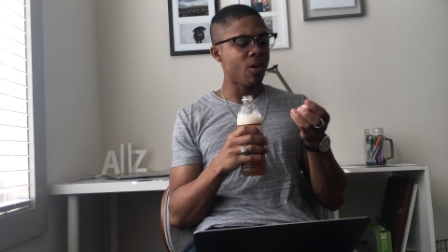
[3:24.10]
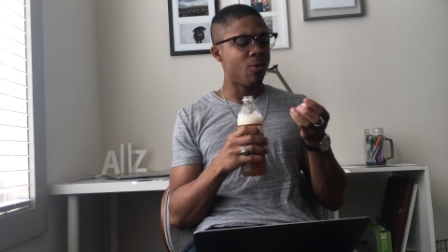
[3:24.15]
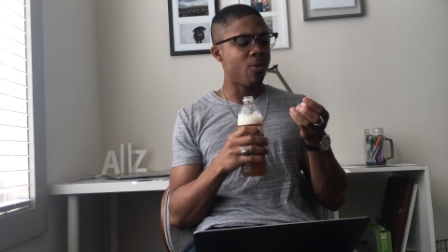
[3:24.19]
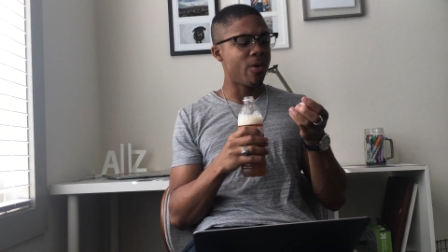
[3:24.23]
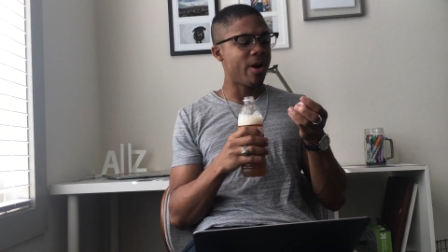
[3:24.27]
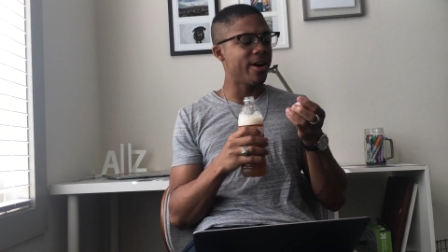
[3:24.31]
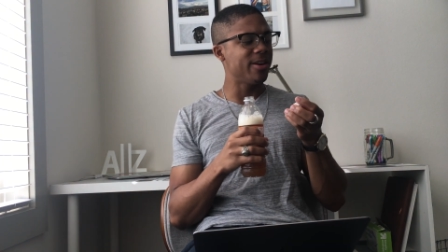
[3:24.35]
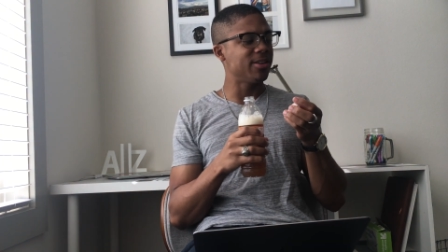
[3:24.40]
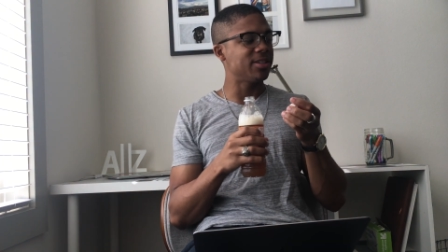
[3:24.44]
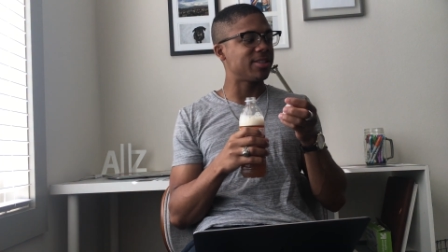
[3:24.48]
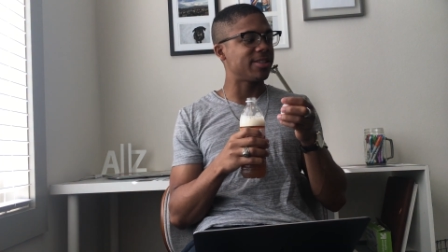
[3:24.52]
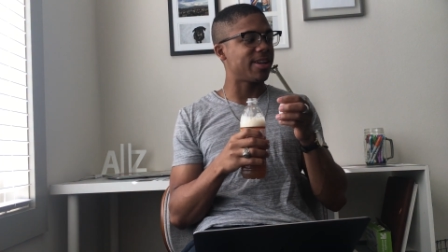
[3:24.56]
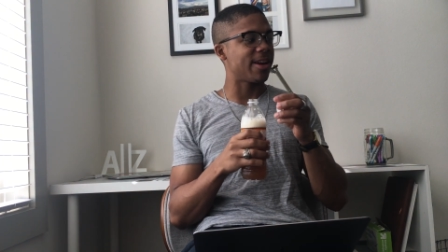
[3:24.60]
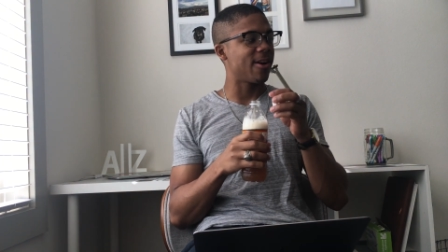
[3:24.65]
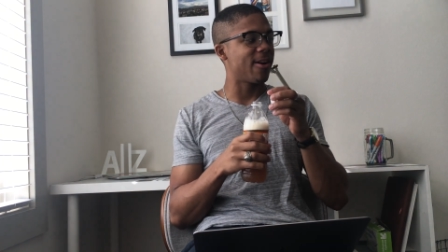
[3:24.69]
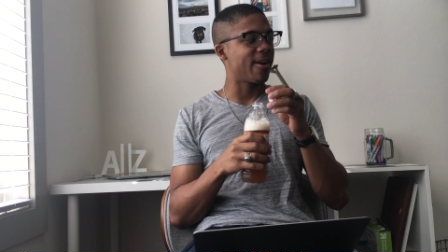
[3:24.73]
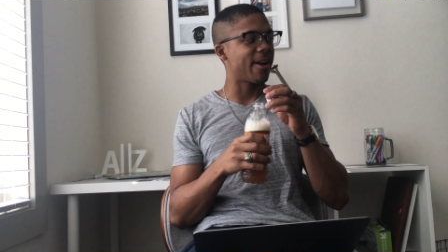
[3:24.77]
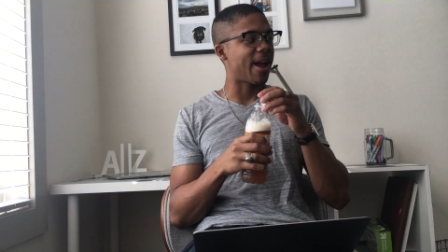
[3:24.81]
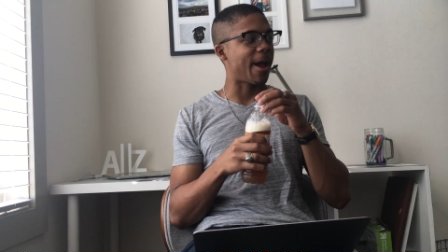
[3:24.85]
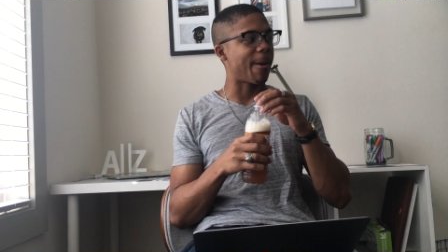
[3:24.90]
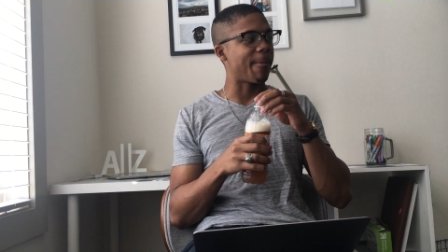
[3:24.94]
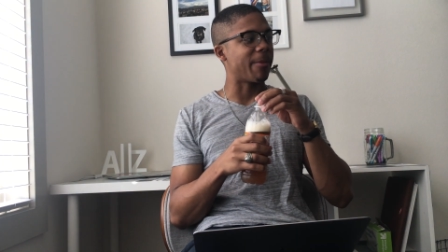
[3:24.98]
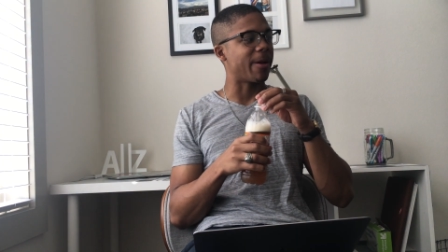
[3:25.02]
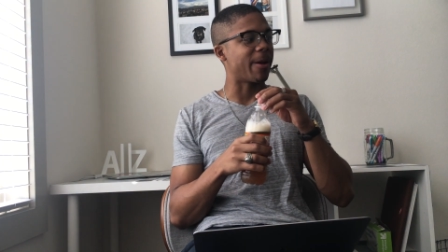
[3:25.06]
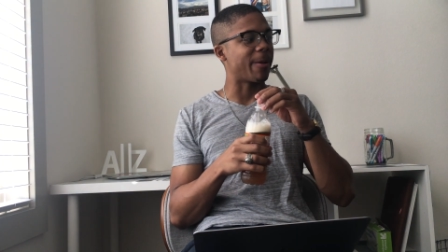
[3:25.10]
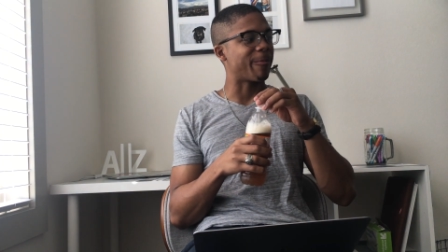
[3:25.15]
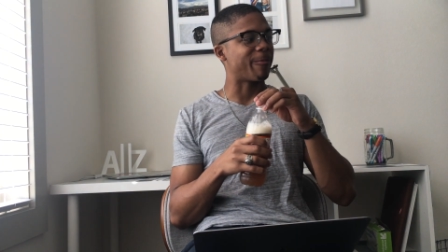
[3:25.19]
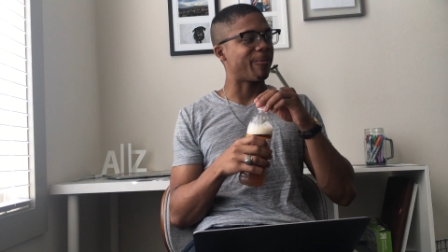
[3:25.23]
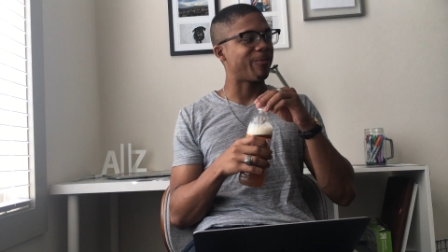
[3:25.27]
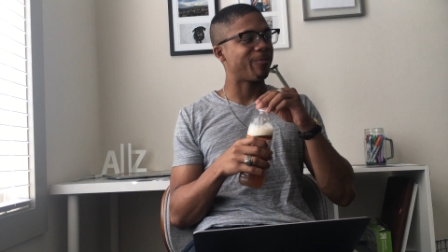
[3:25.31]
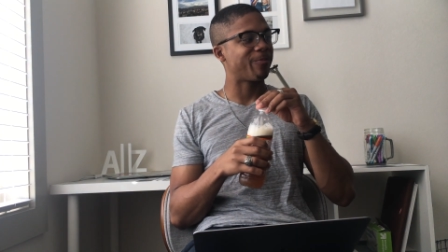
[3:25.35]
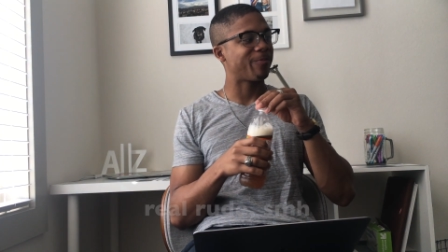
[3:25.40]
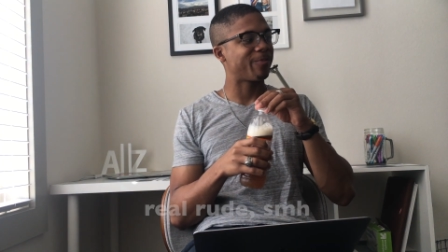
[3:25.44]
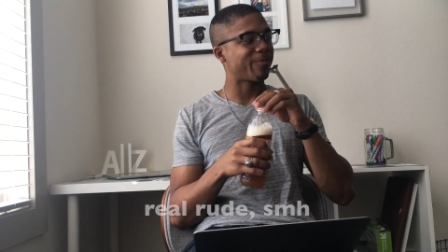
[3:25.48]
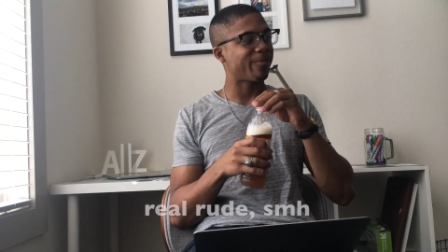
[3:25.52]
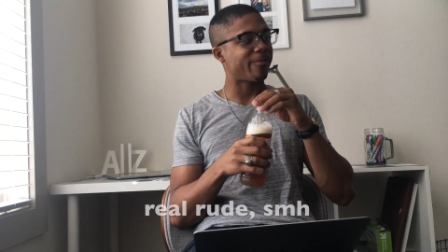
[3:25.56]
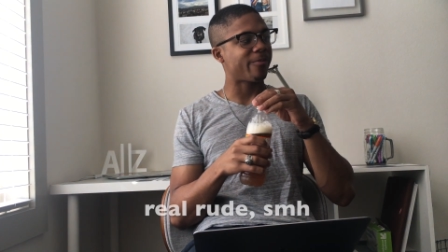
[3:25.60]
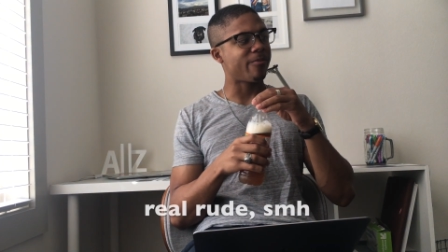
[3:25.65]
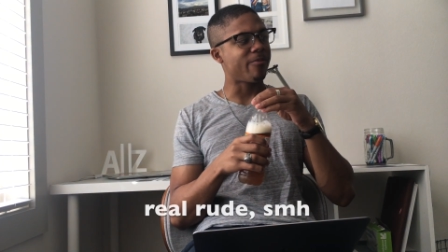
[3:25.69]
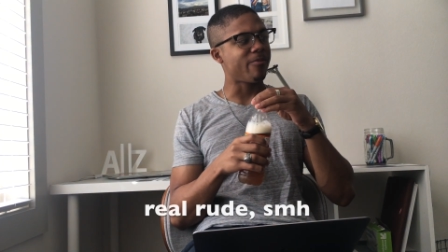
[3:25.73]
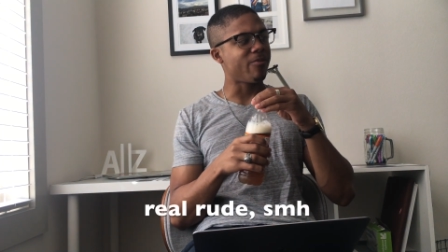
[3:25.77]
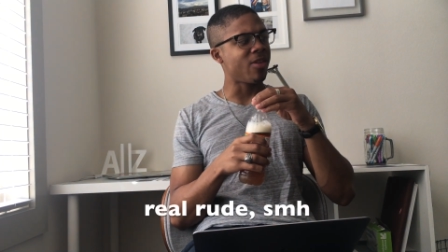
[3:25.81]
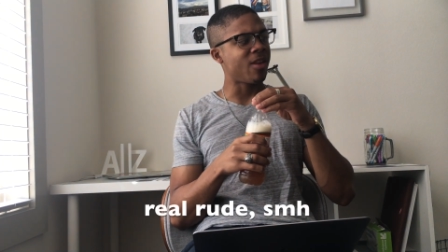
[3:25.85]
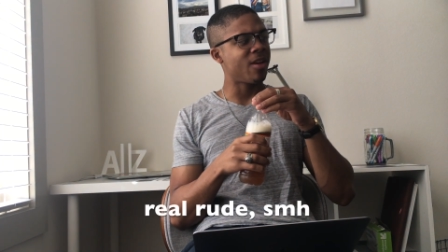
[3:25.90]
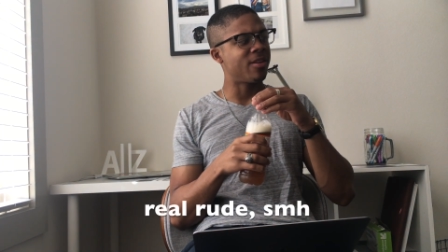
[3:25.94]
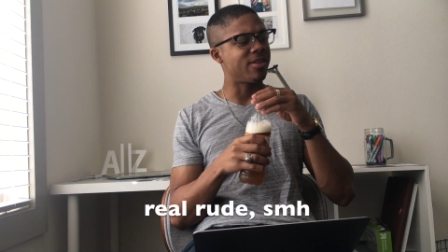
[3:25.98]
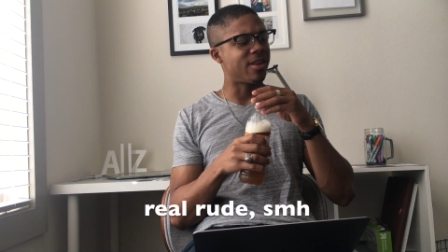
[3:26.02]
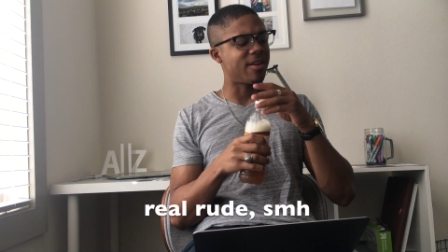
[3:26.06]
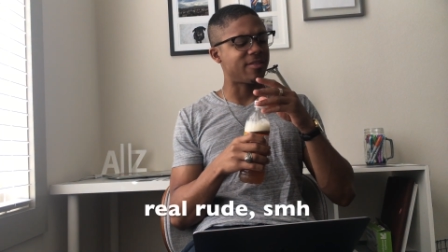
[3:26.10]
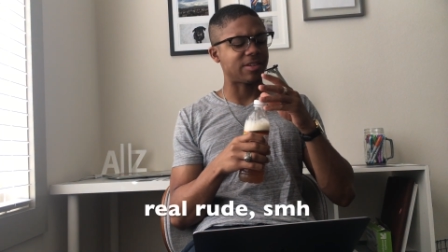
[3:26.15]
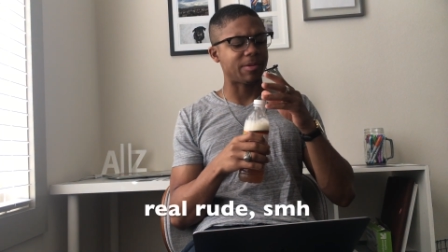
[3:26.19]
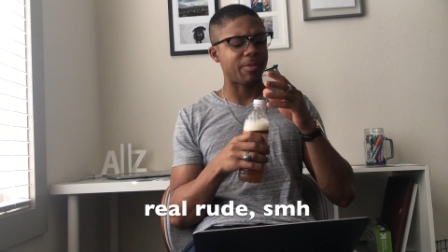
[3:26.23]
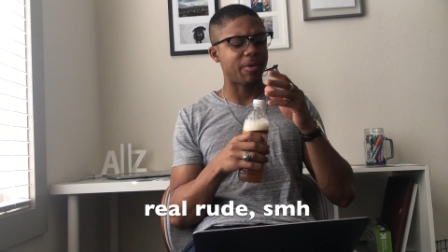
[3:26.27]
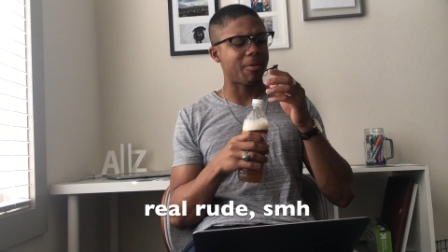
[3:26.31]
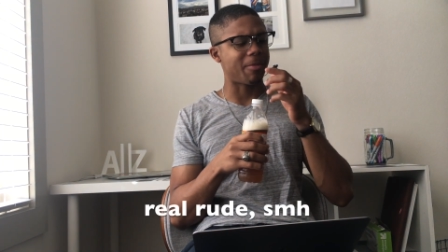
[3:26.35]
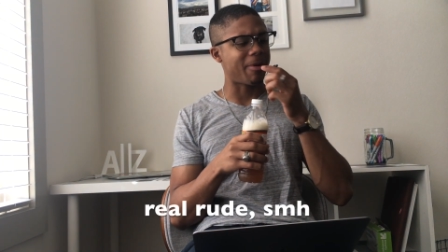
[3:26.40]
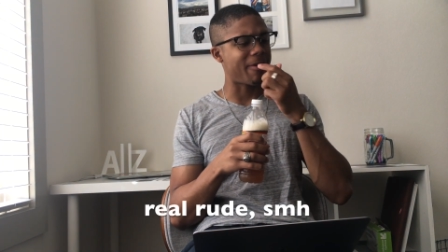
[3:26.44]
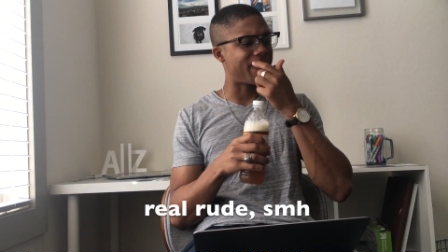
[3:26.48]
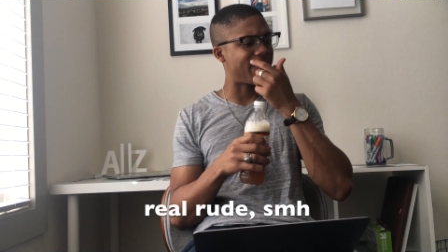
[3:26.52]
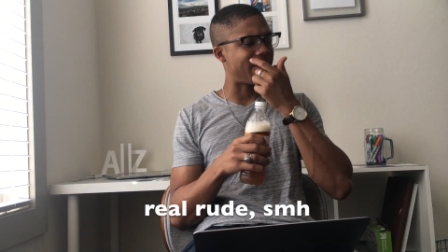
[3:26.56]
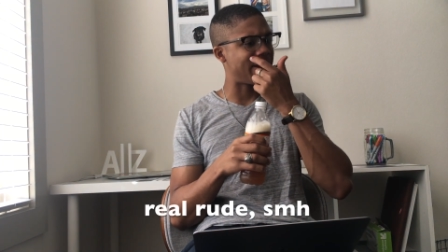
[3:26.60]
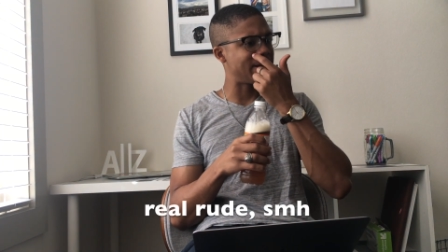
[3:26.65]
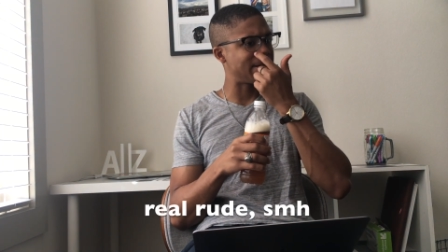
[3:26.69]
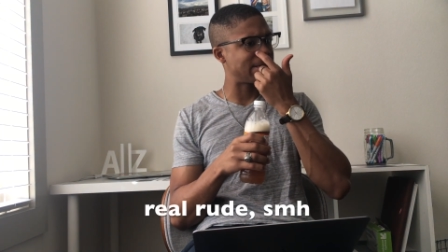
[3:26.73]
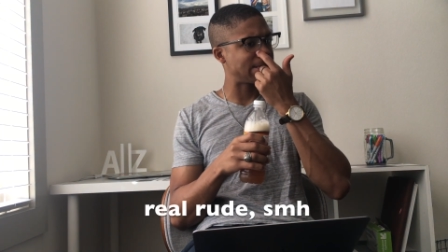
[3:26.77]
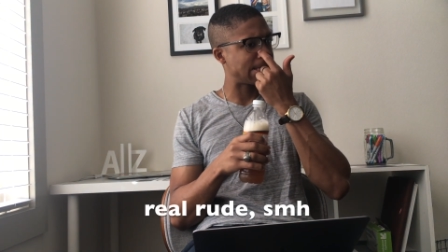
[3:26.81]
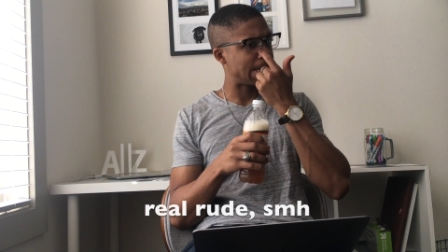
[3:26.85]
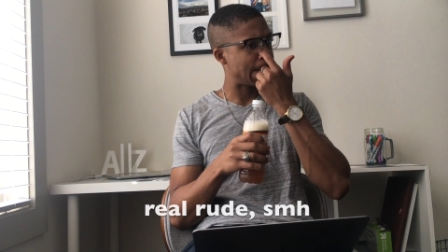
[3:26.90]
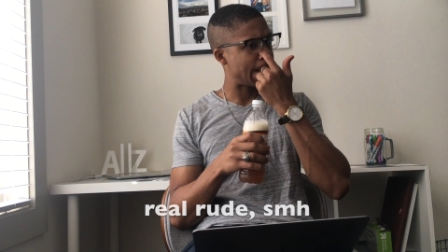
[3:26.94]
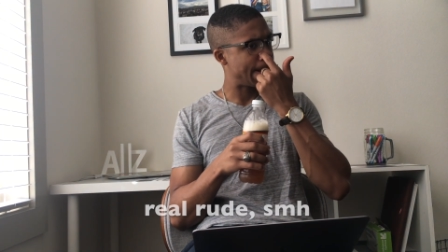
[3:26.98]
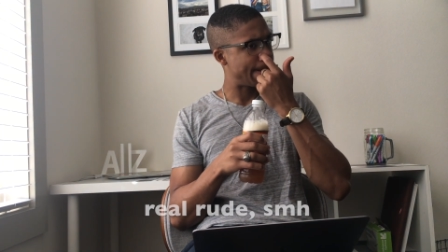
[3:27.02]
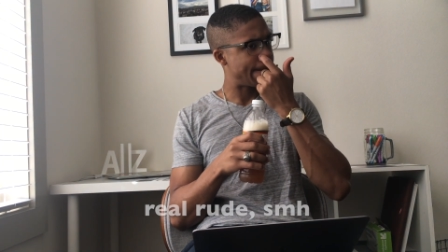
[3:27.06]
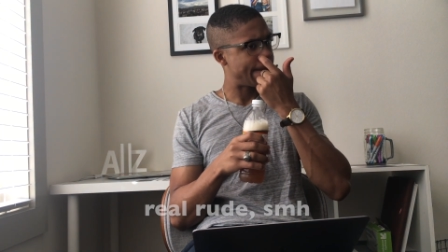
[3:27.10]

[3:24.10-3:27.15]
Why are you staring at me? You have something on my face?